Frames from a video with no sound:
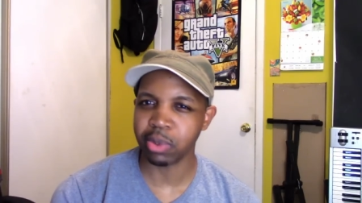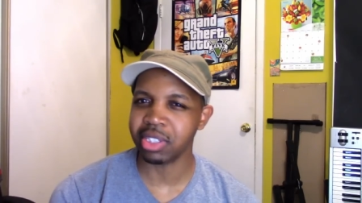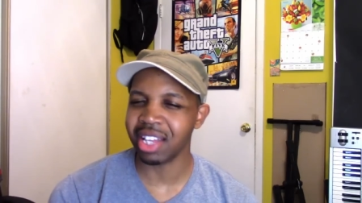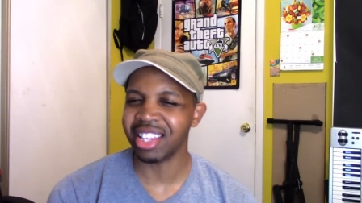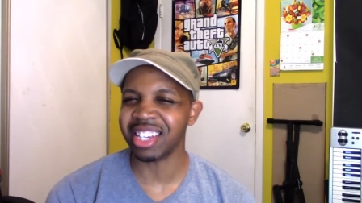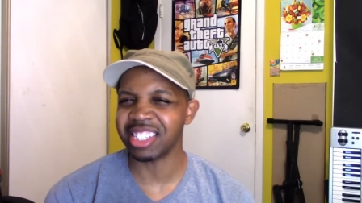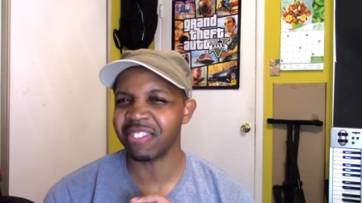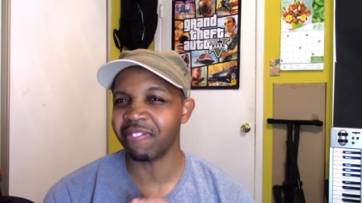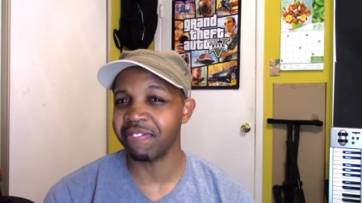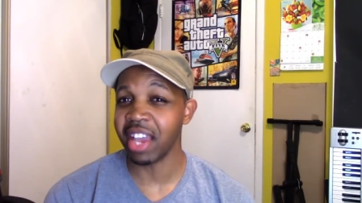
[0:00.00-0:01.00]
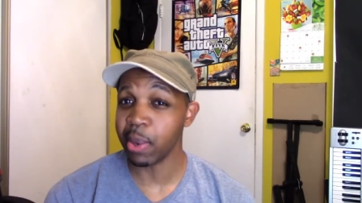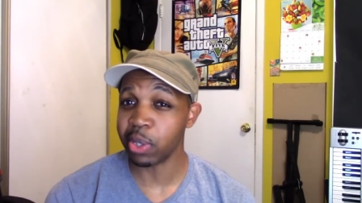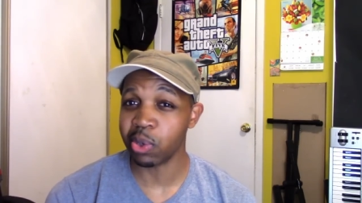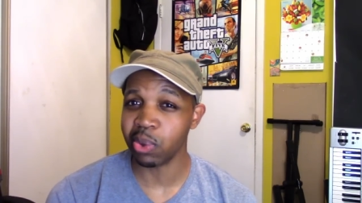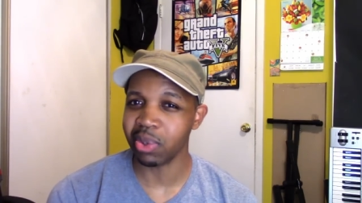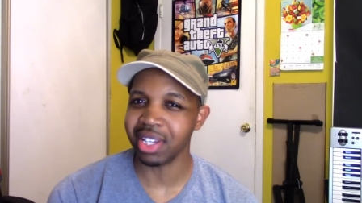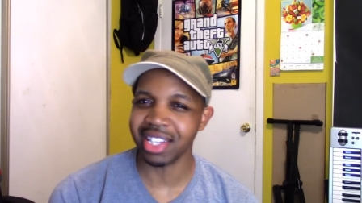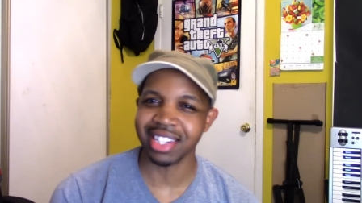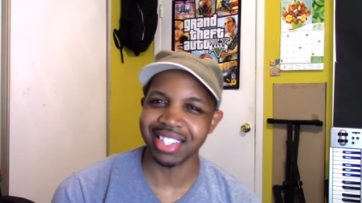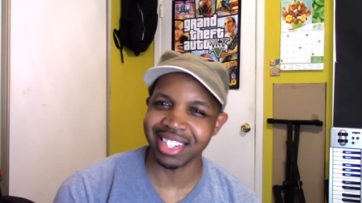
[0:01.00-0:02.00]
which I think is very cool
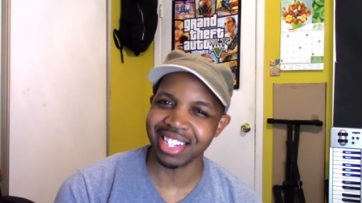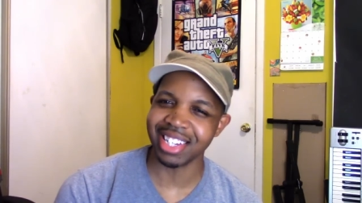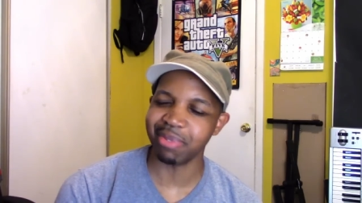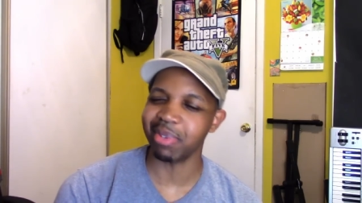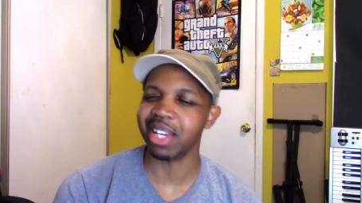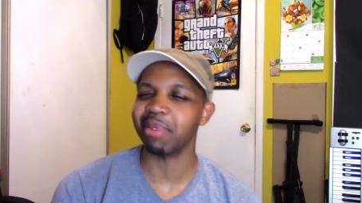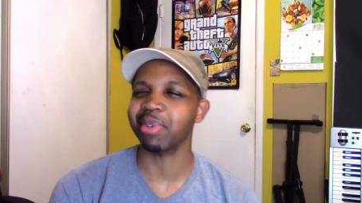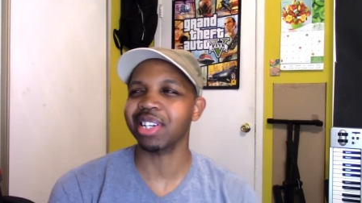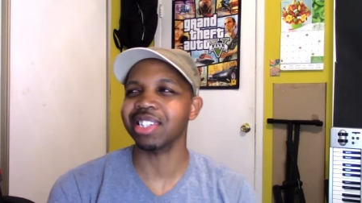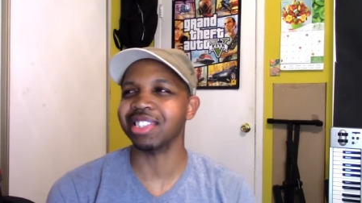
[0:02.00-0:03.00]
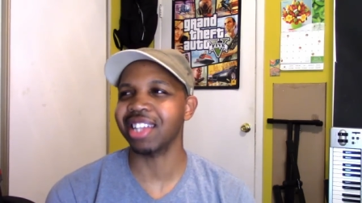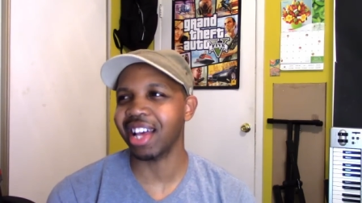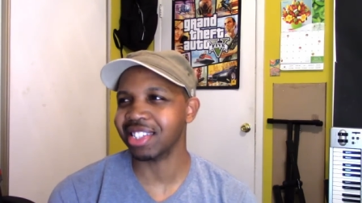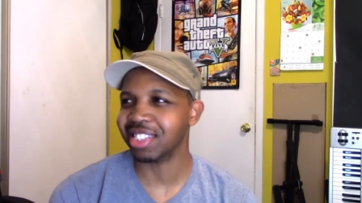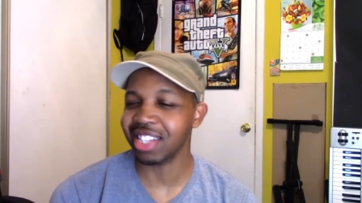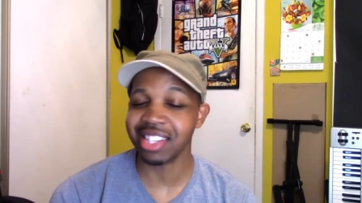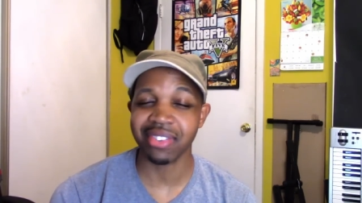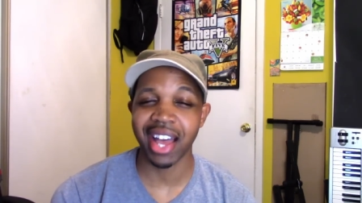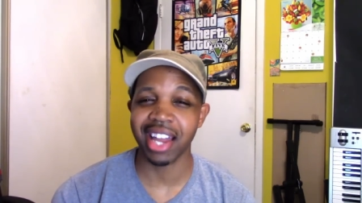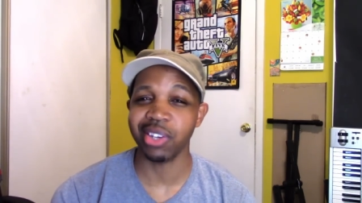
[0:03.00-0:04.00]
indeed, man, because that's, that's
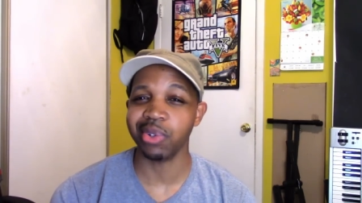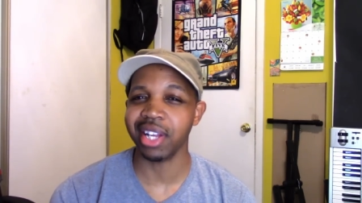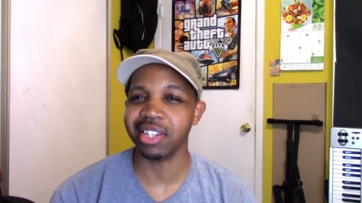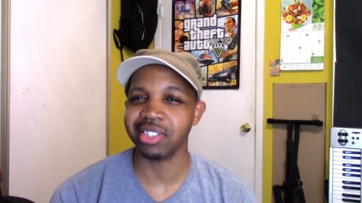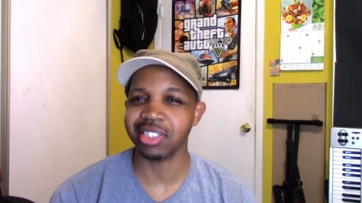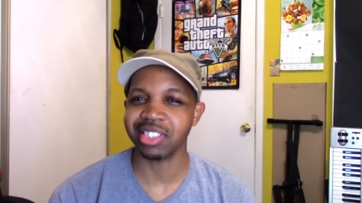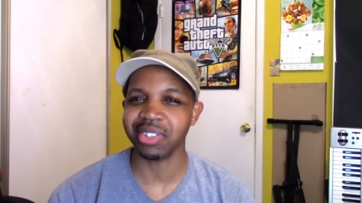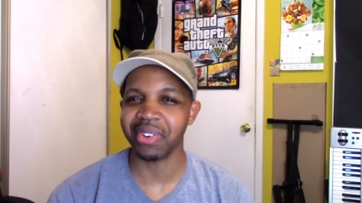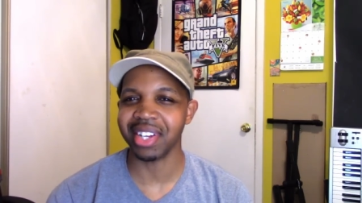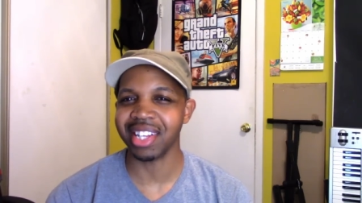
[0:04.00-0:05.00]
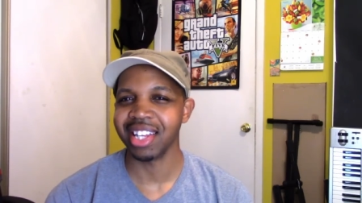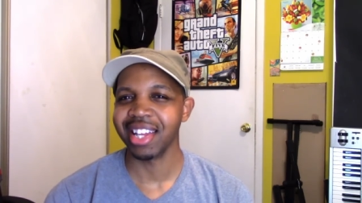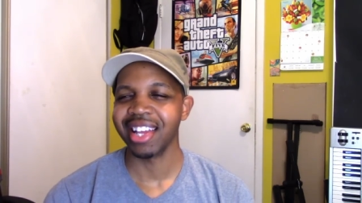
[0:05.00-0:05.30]
going to add a new layer to the story.